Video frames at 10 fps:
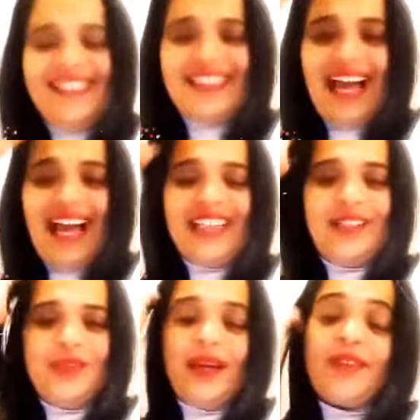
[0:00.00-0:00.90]
Thank
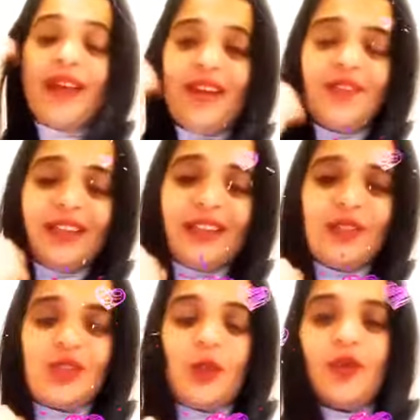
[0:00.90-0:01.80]
you. My grandfather
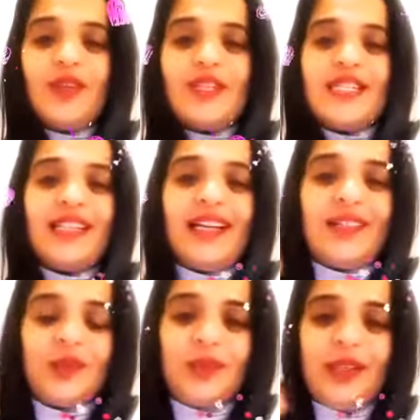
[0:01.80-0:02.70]
used to always say
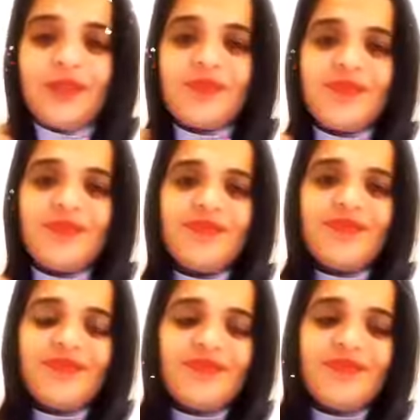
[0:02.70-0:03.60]
that to me.
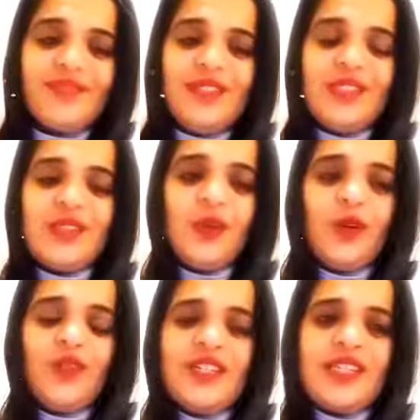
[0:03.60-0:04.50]
He used to
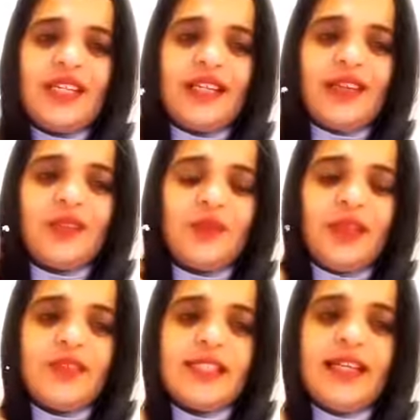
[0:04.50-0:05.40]
always say that to me.
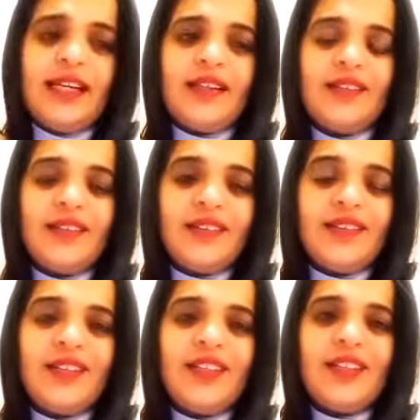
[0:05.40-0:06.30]
He was like,
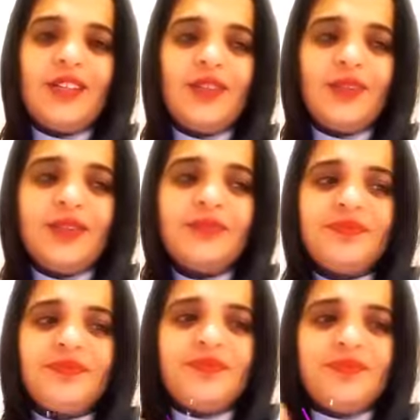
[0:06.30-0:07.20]
you know,
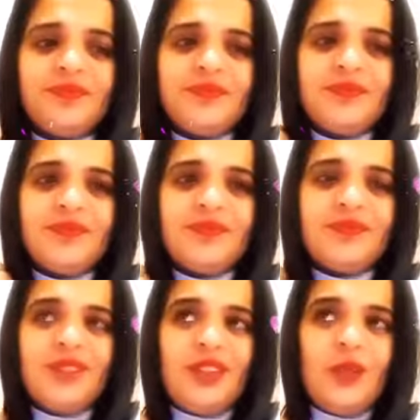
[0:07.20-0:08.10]

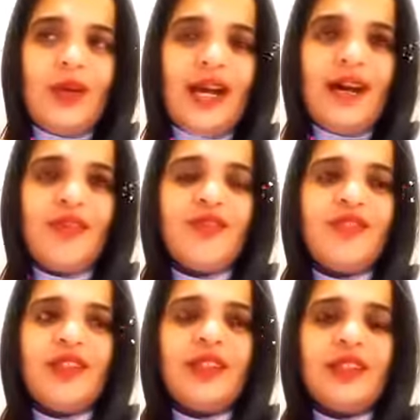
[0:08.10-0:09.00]
you have
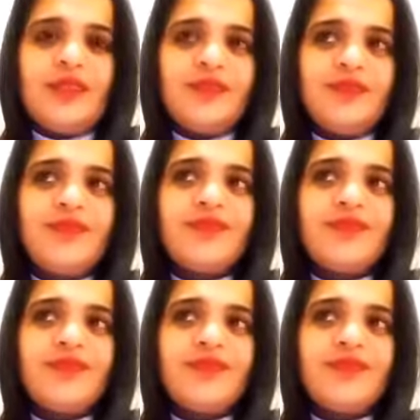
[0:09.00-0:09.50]
um,